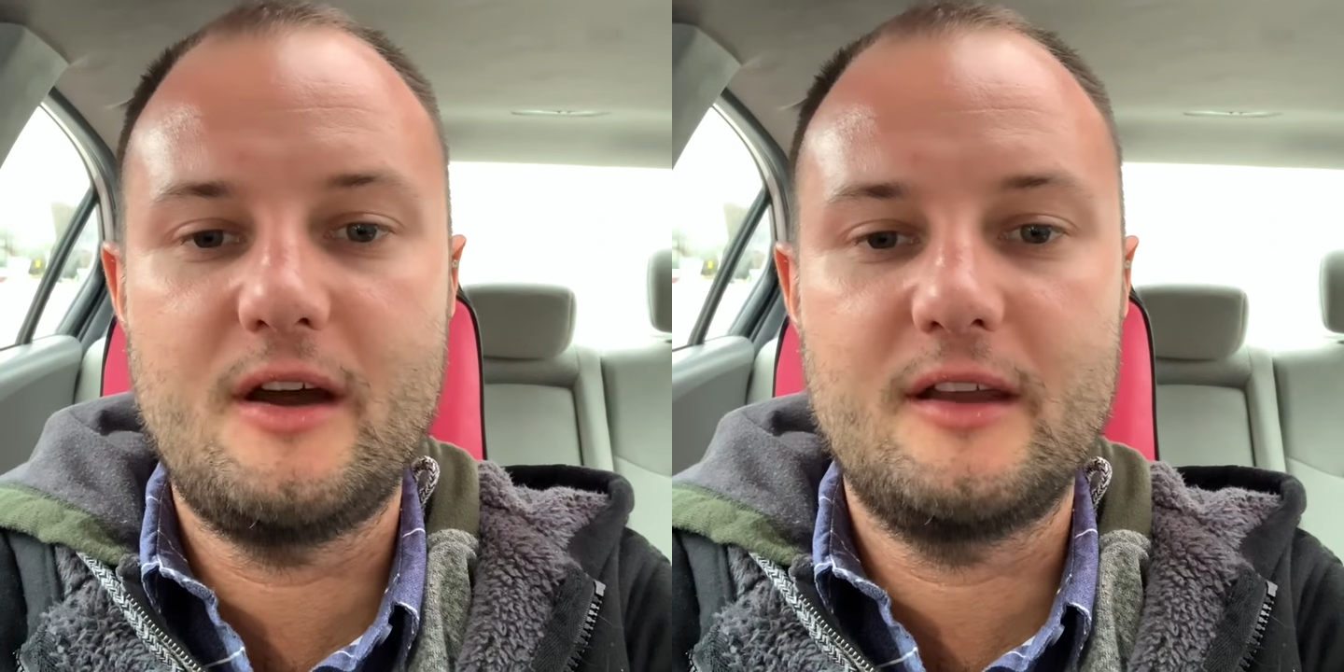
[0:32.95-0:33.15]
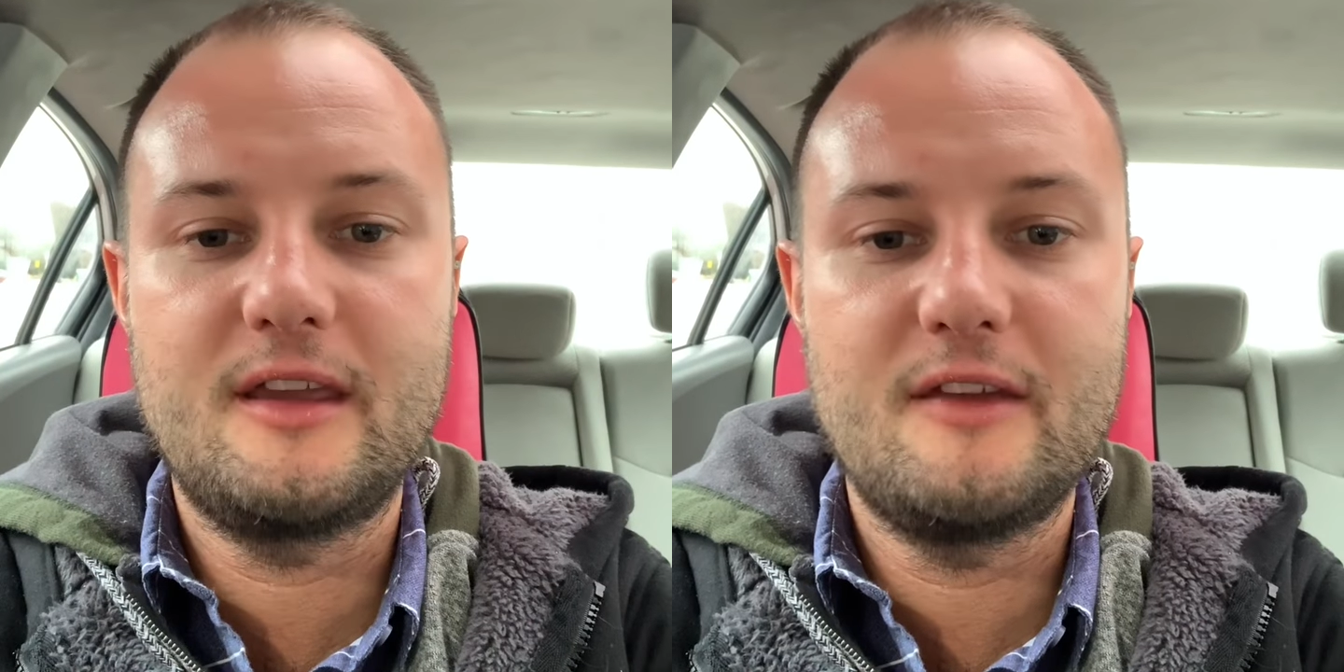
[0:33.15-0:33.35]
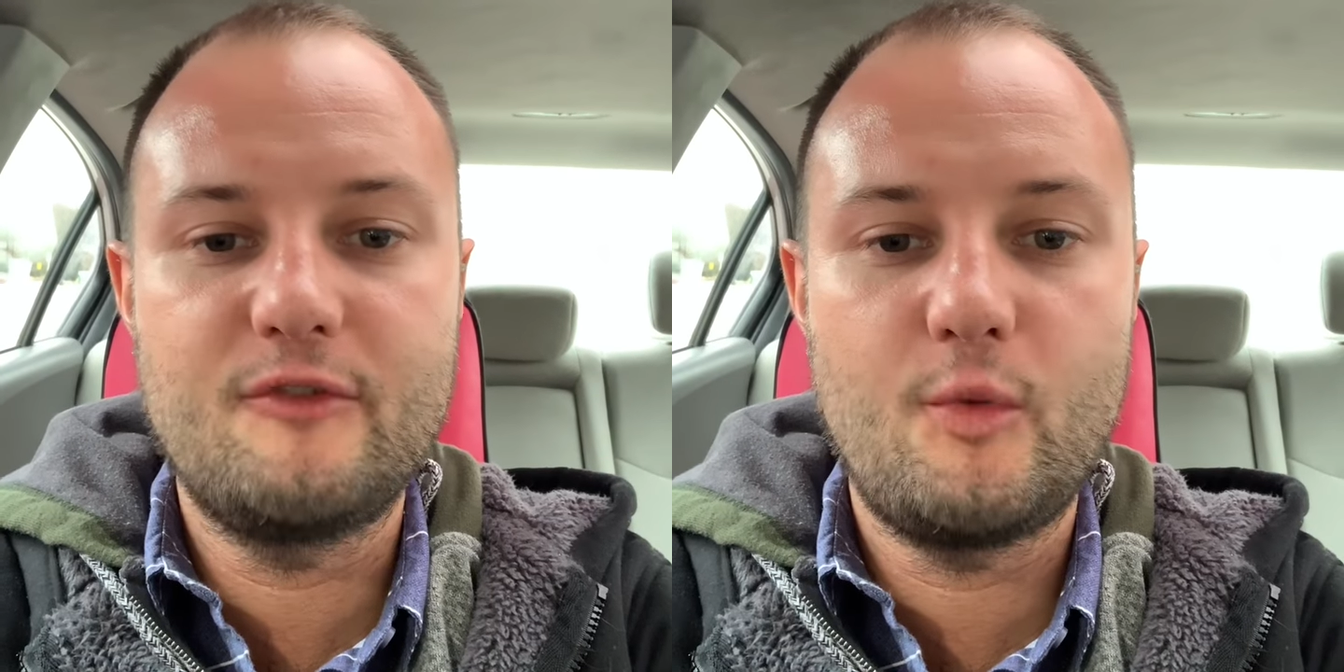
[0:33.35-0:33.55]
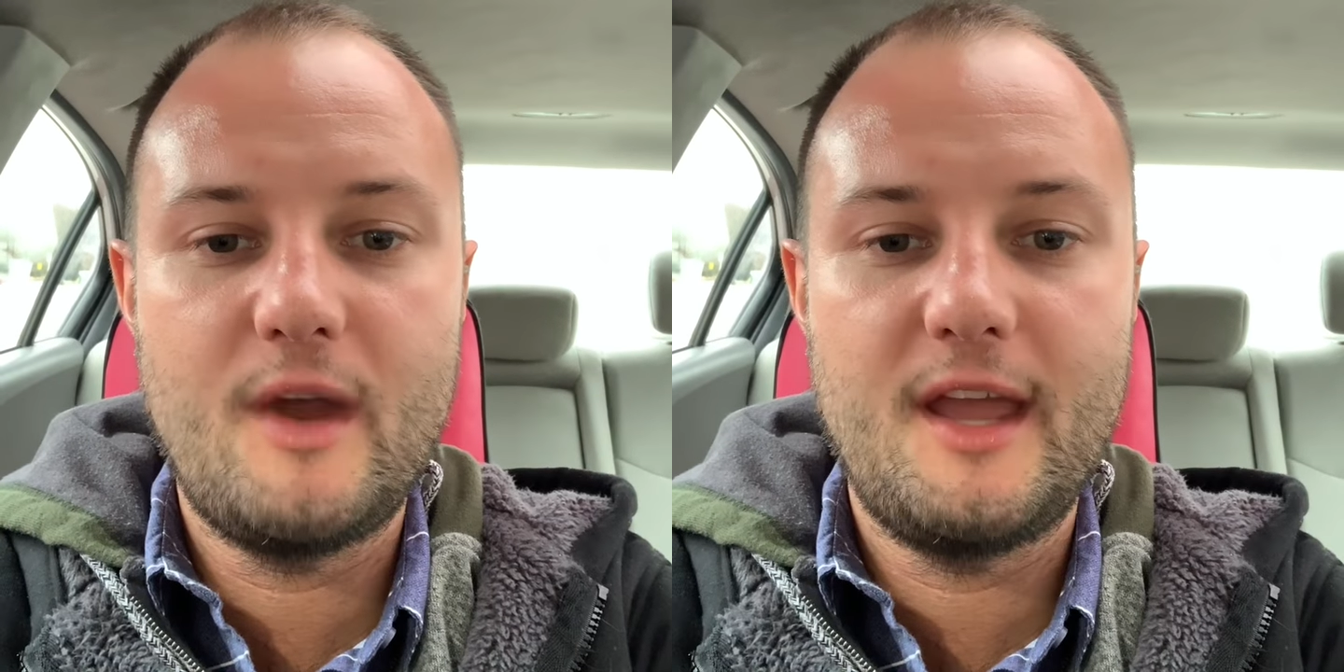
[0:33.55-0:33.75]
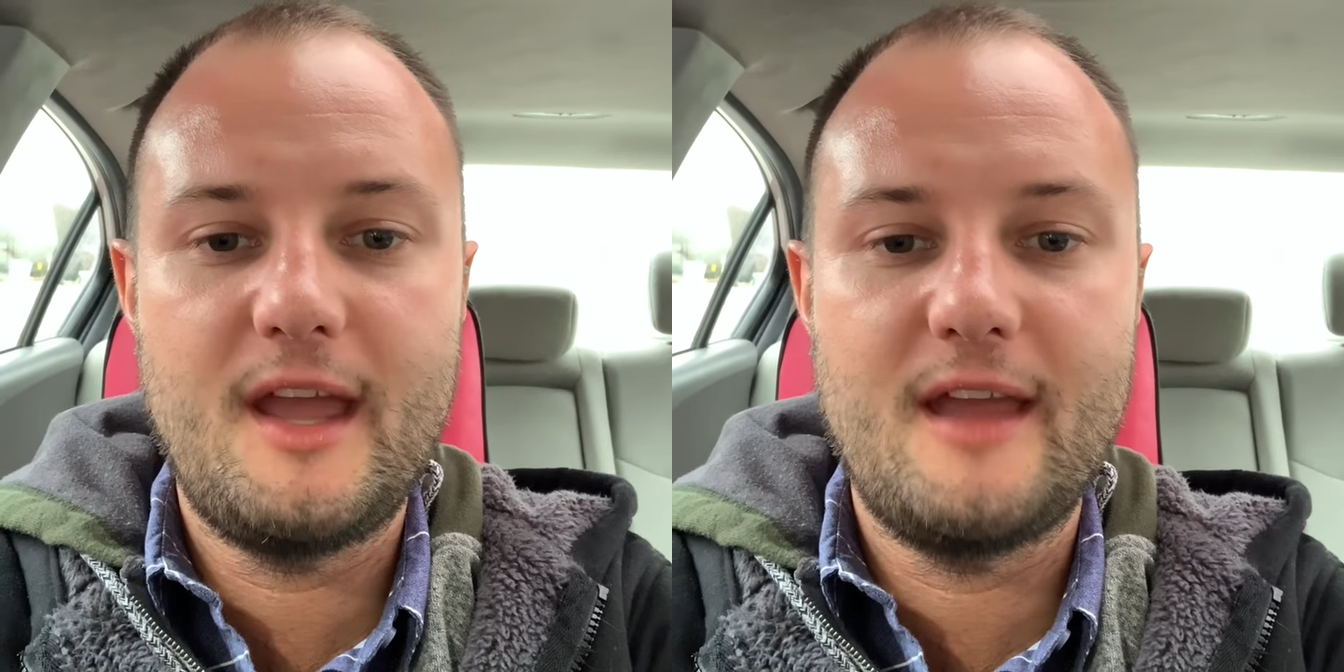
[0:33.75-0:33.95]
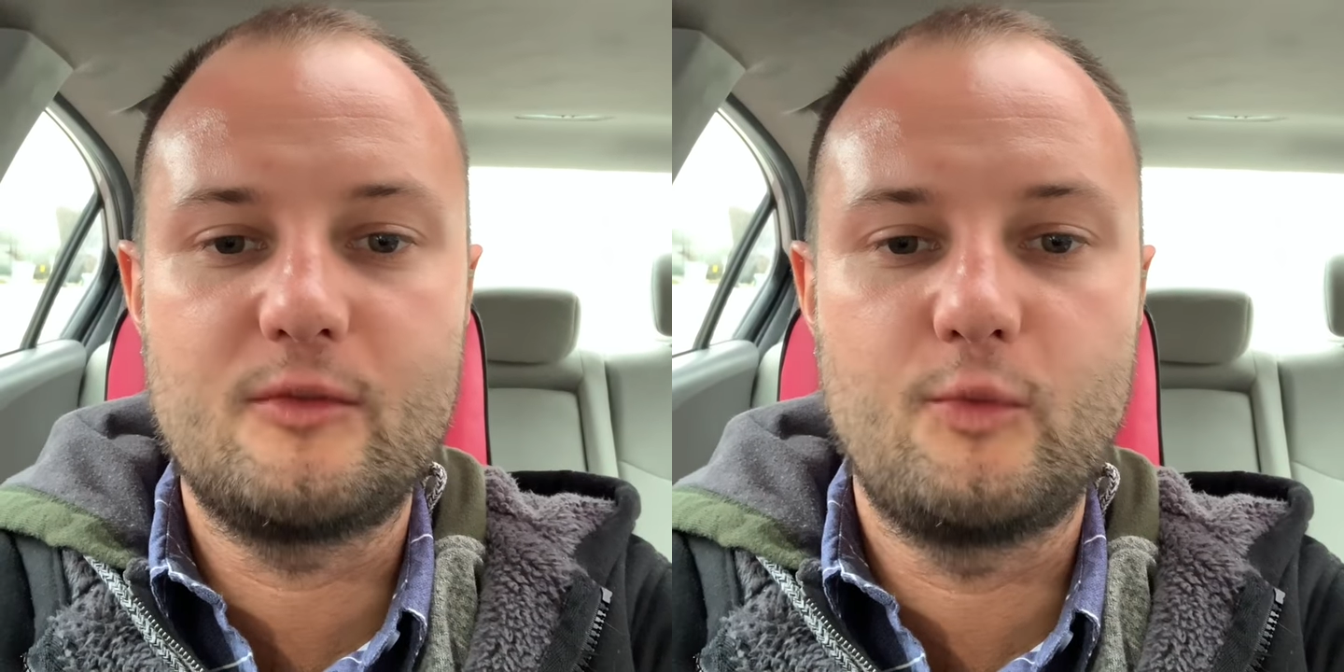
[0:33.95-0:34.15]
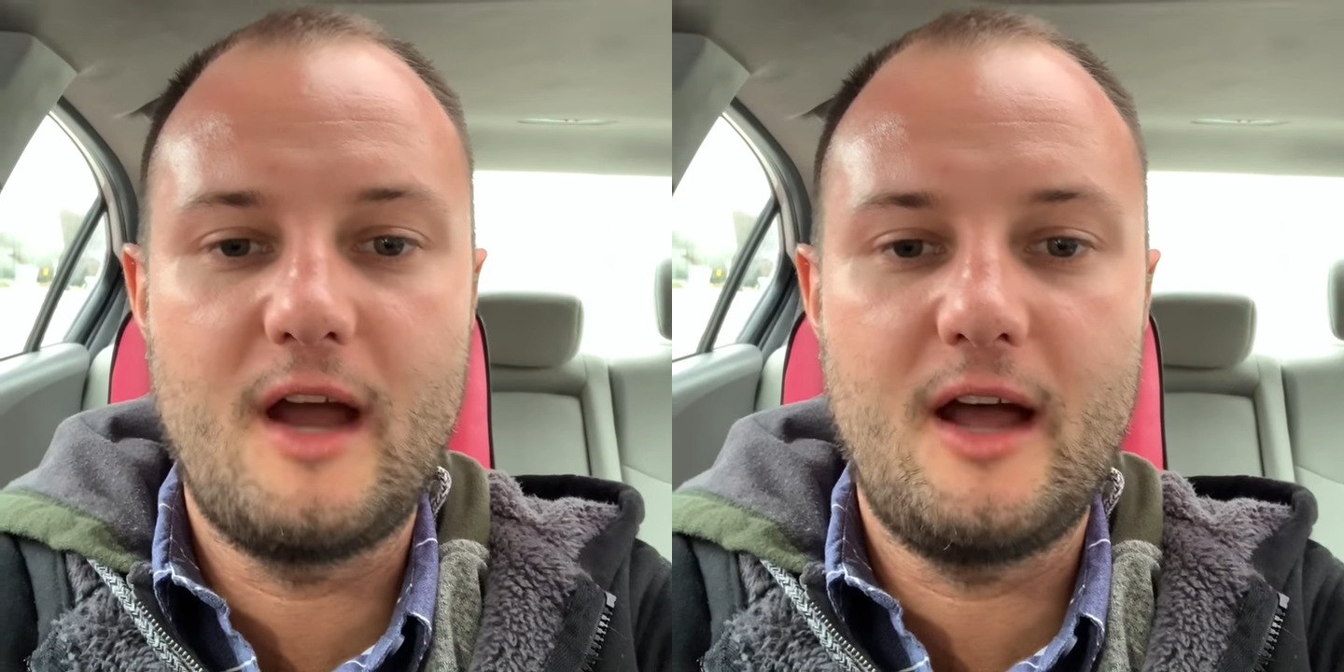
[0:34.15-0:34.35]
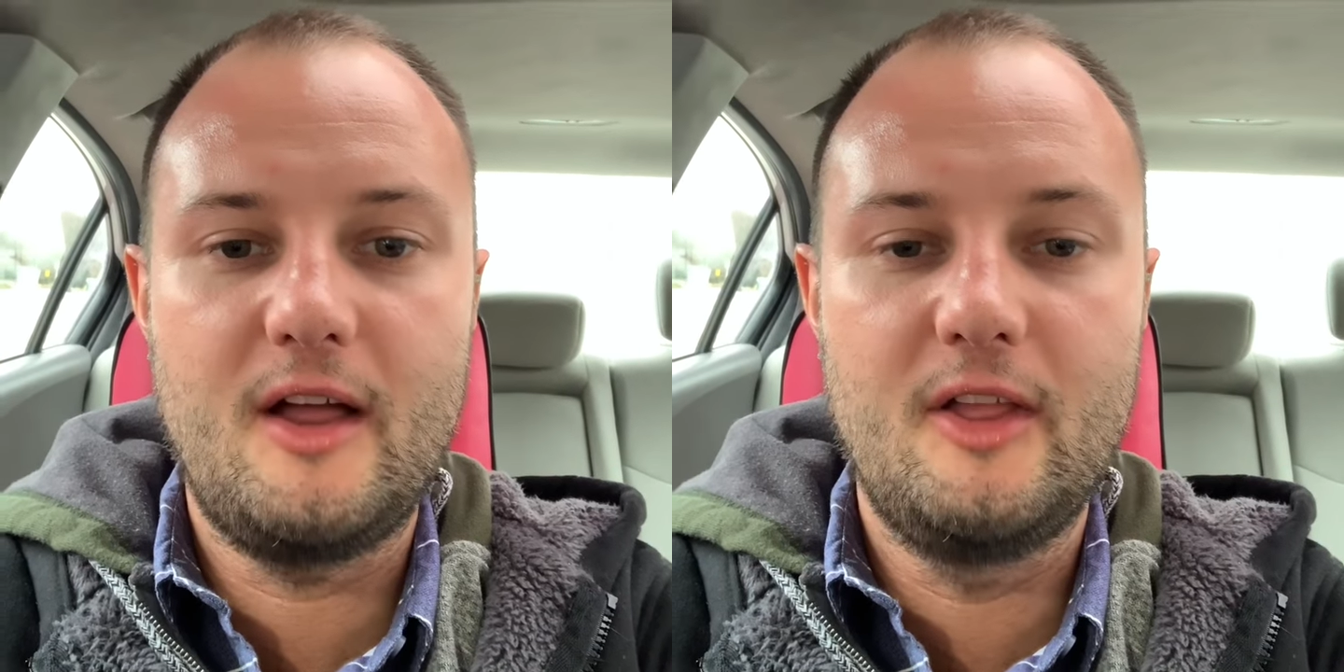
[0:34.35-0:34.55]
a giveaway as
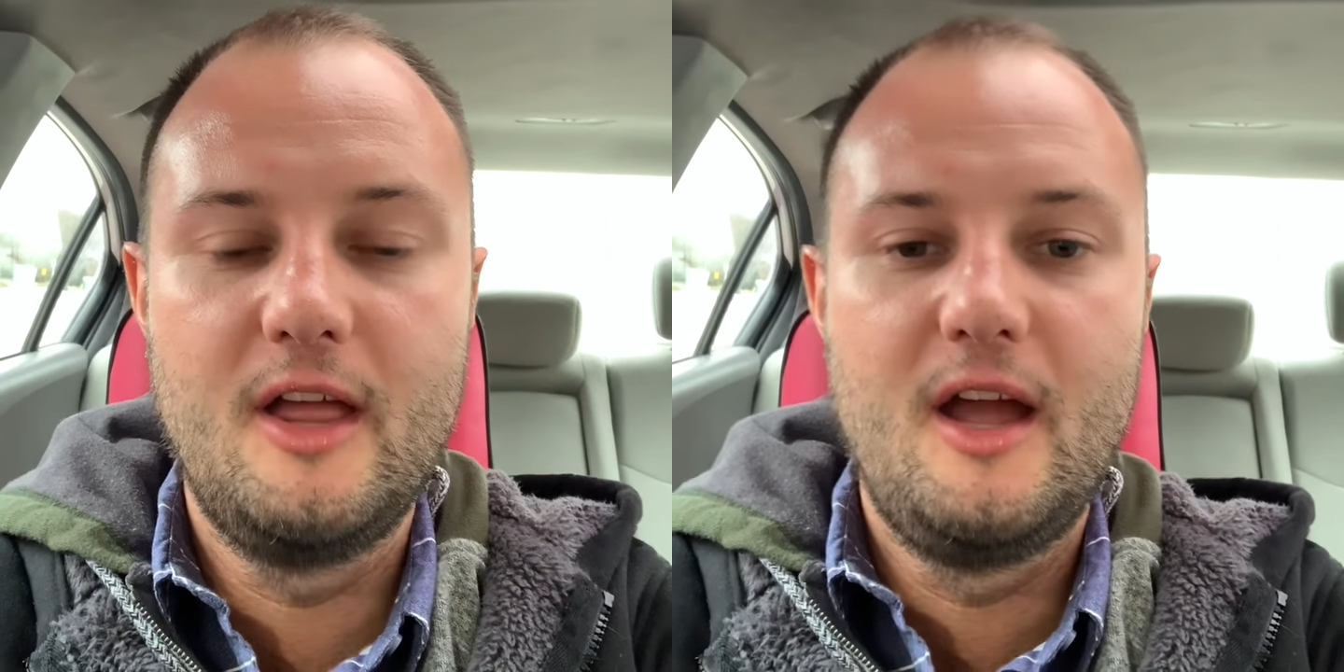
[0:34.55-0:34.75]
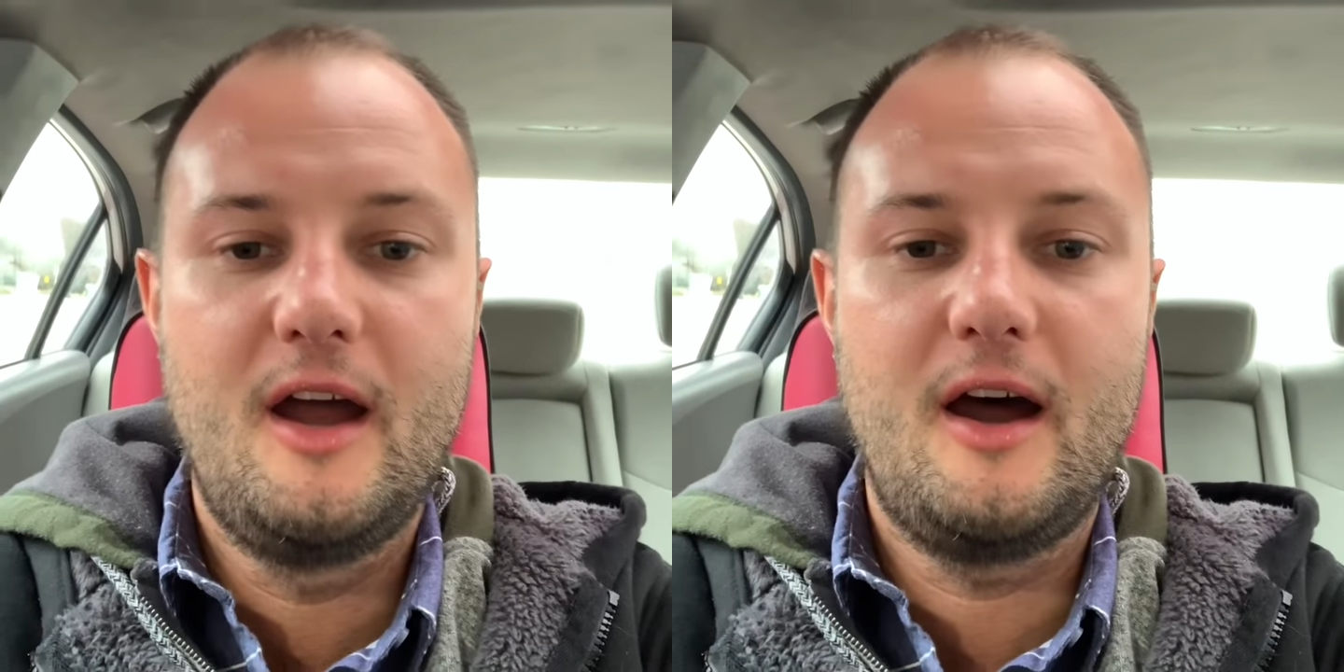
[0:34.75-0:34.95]
well,